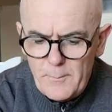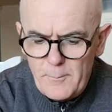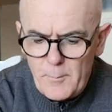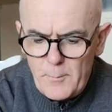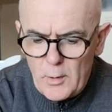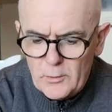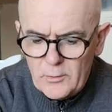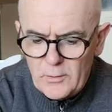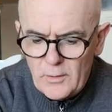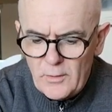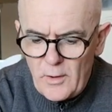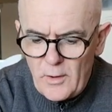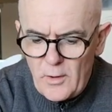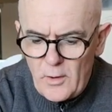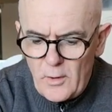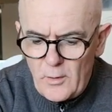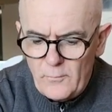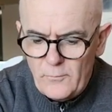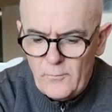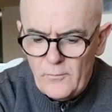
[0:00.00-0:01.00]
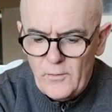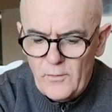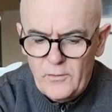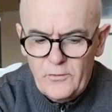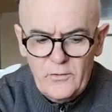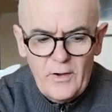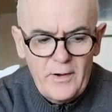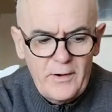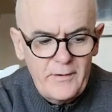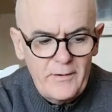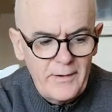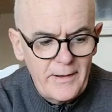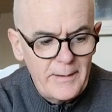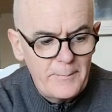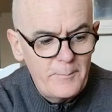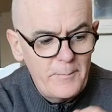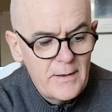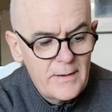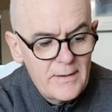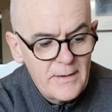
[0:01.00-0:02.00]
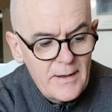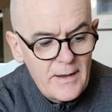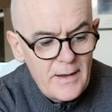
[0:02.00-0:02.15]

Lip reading: model of the time.